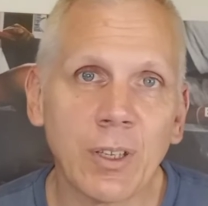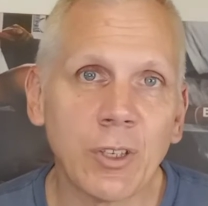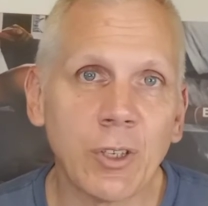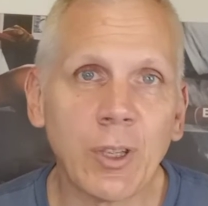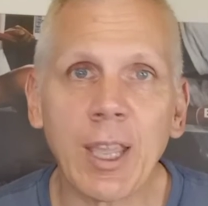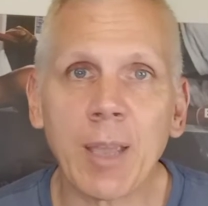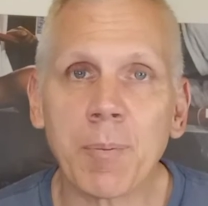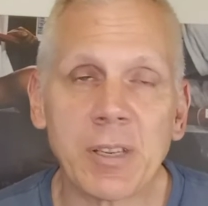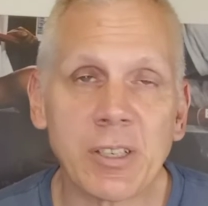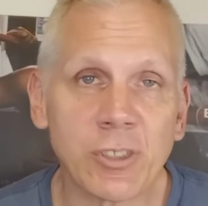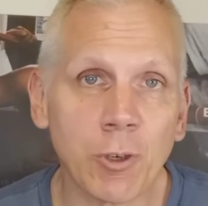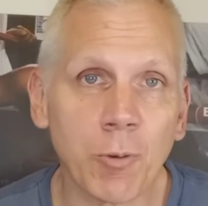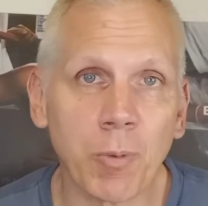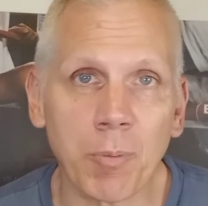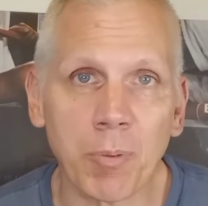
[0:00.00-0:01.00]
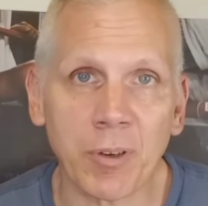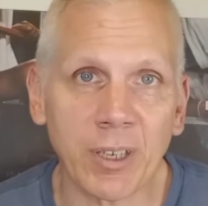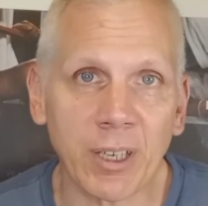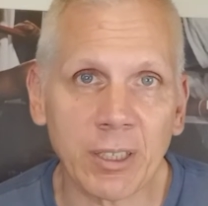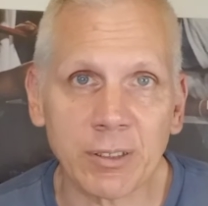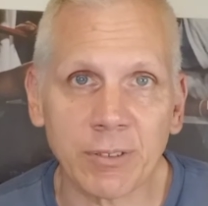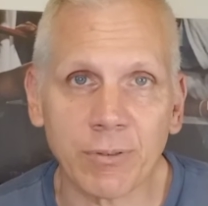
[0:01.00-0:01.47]
you can't be super
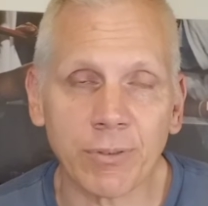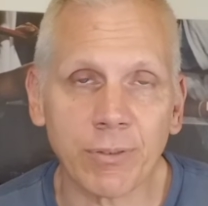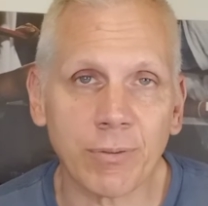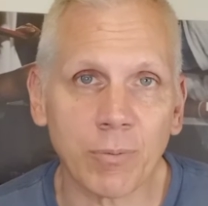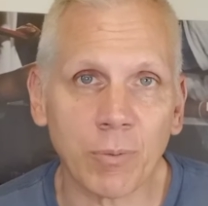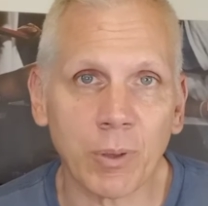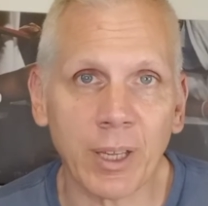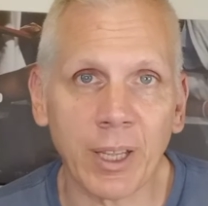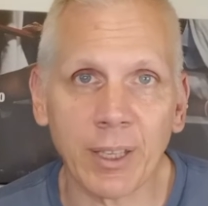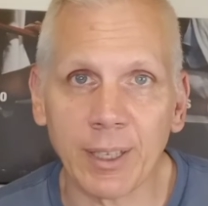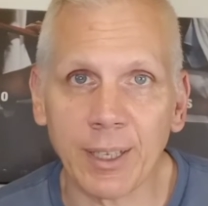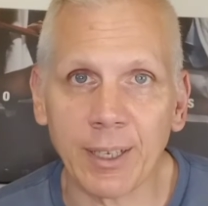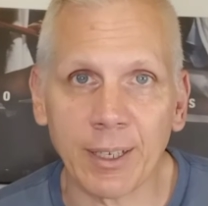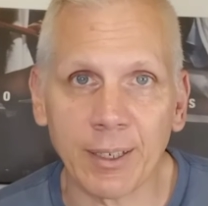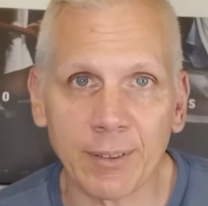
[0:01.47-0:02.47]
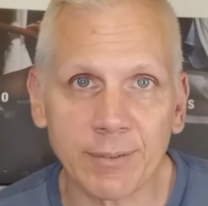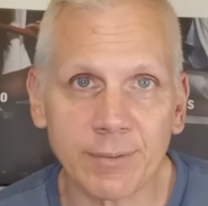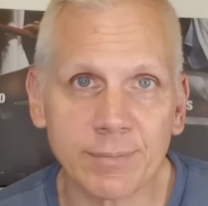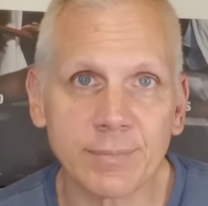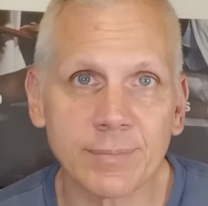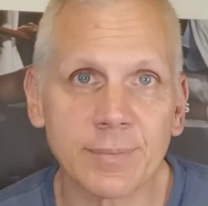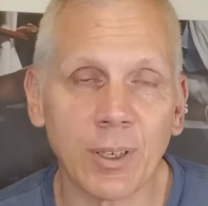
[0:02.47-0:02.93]
productive without eating,
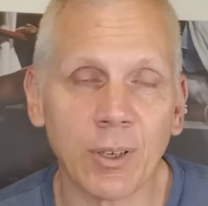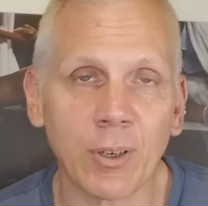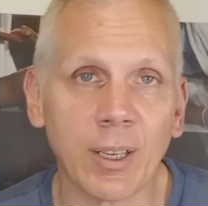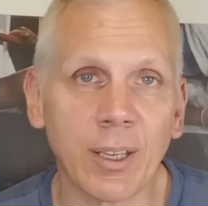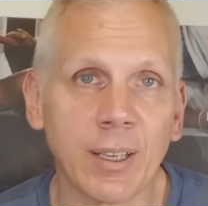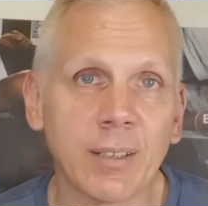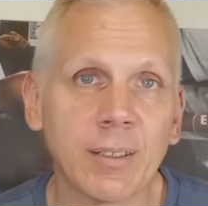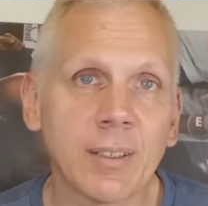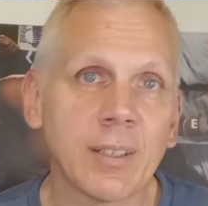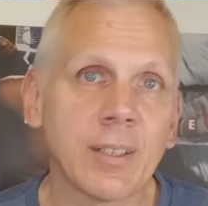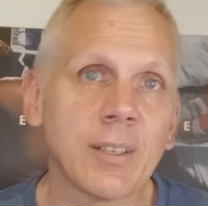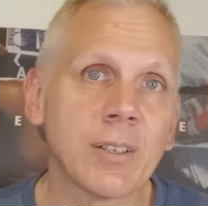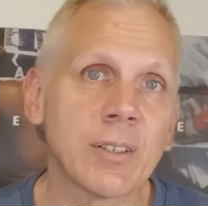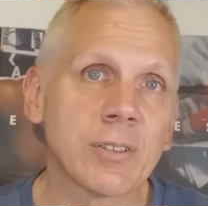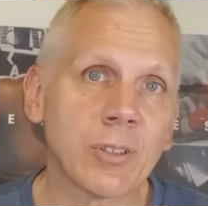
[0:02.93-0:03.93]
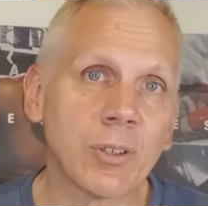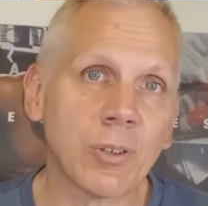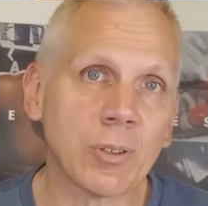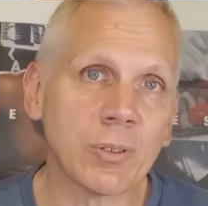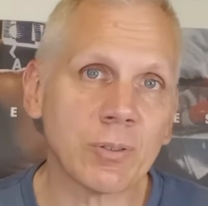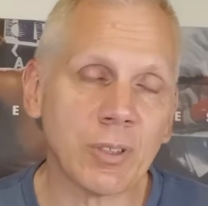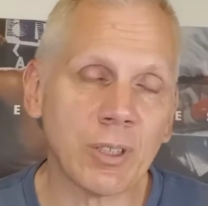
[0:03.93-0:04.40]
okay?
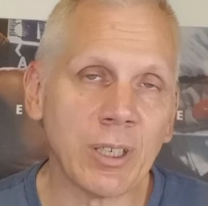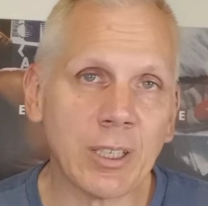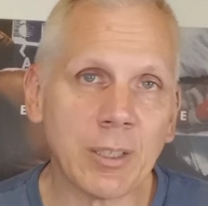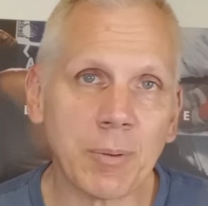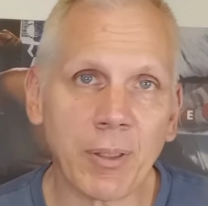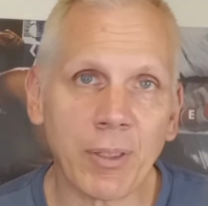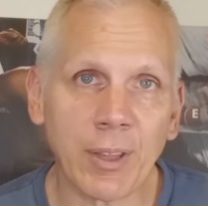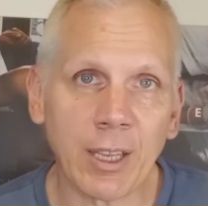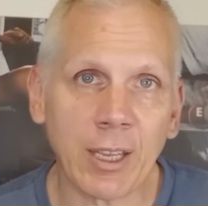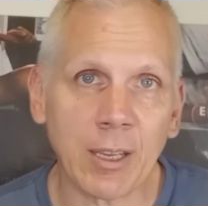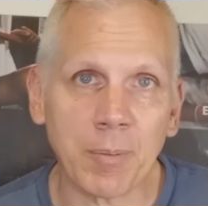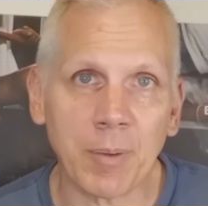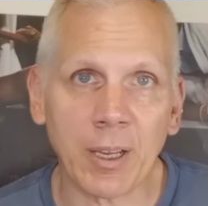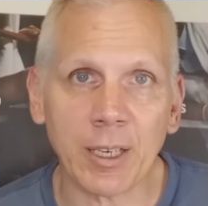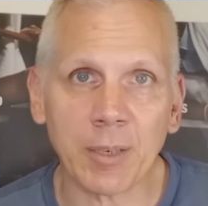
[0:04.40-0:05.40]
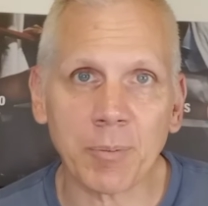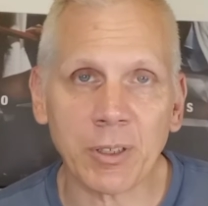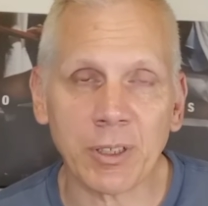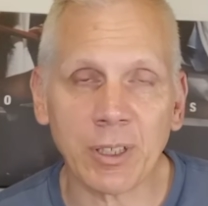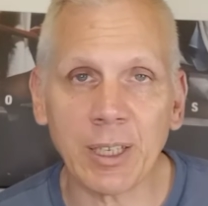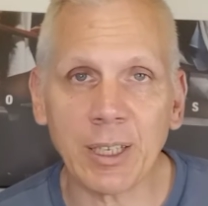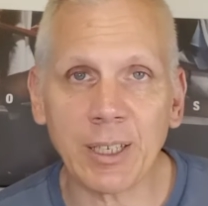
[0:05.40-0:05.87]
So you need to be thinking about it,
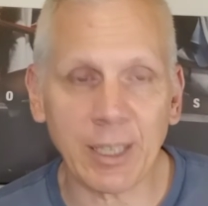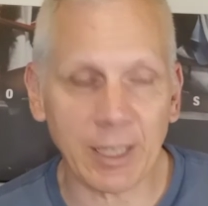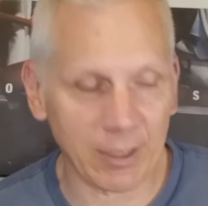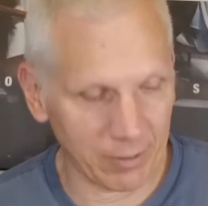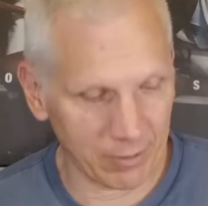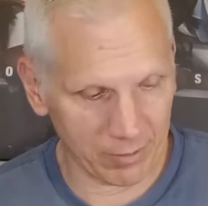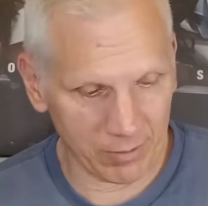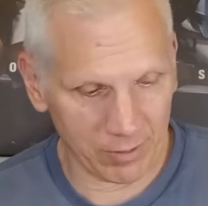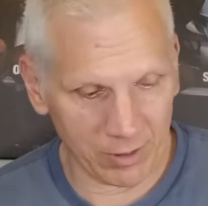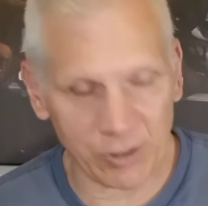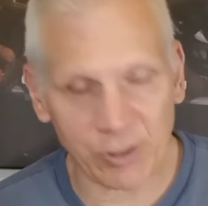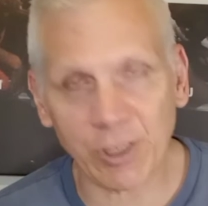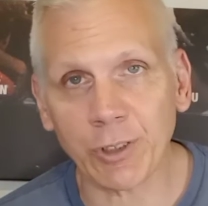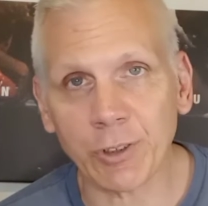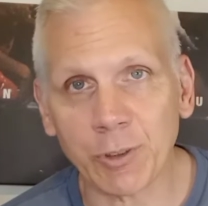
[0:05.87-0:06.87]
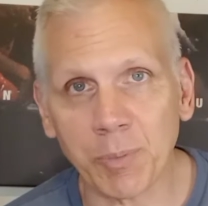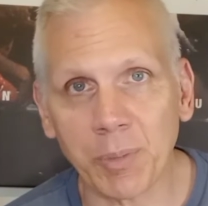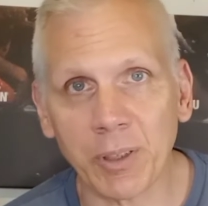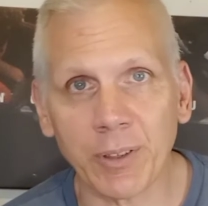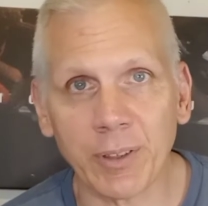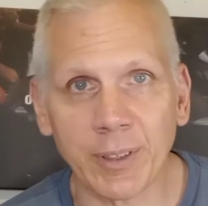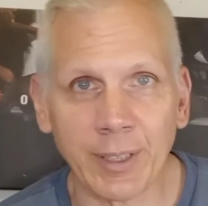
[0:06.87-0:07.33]
but you need to get a shelter
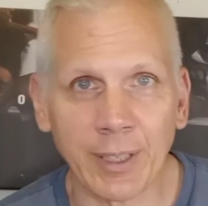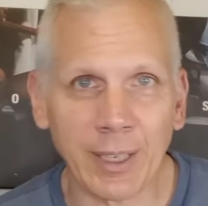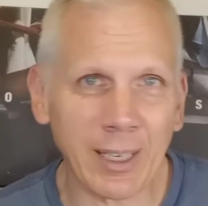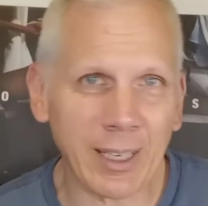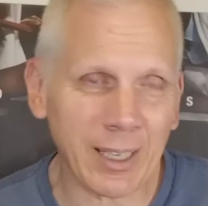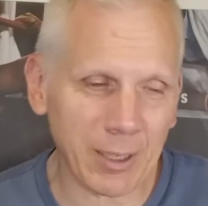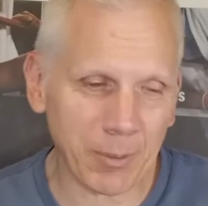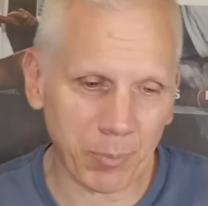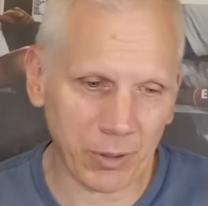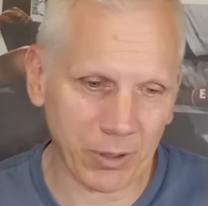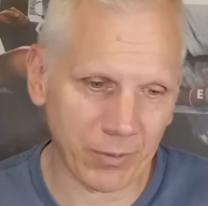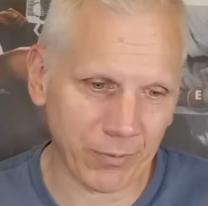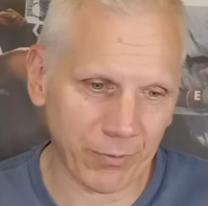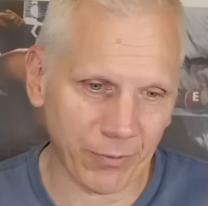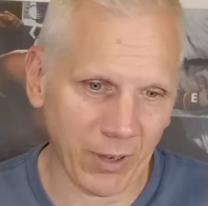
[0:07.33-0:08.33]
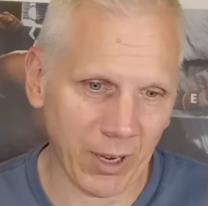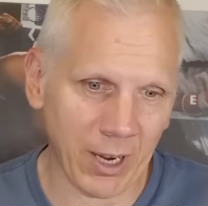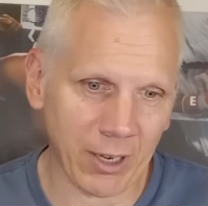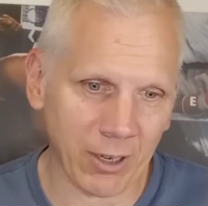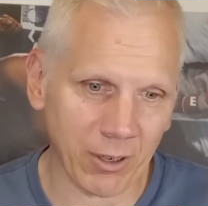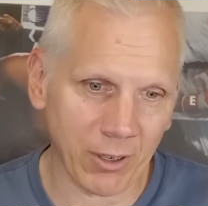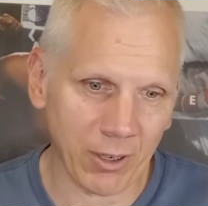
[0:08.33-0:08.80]
built. And I kind of put
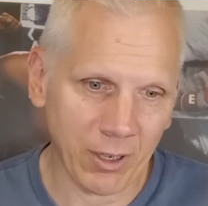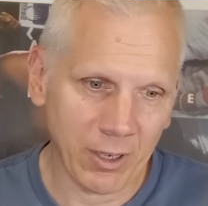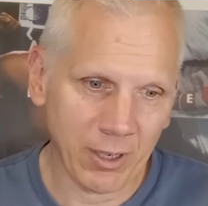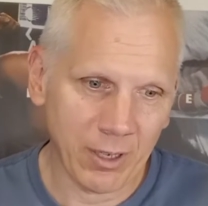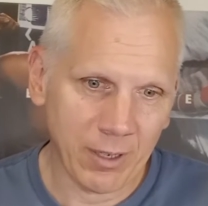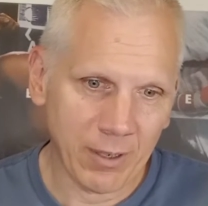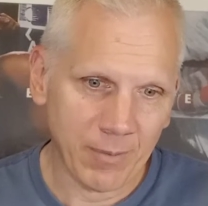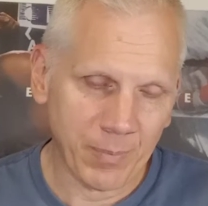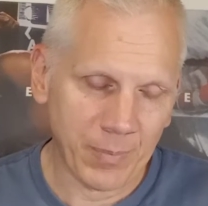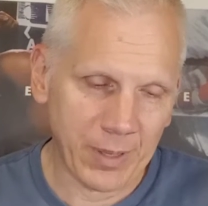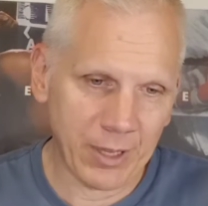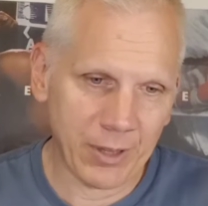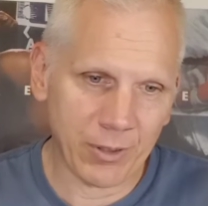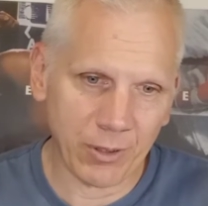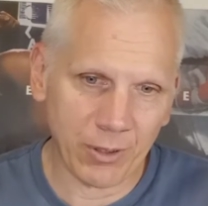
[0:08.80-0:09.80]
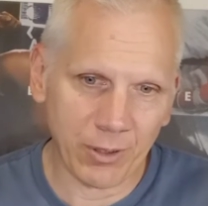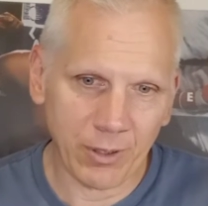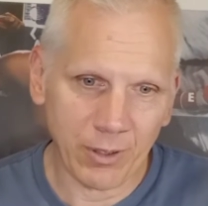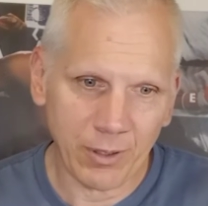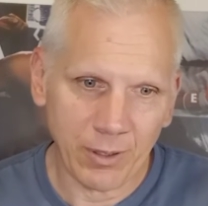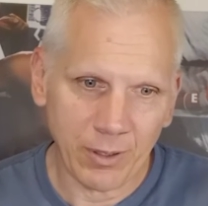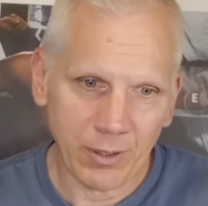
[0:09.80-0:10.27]
fire either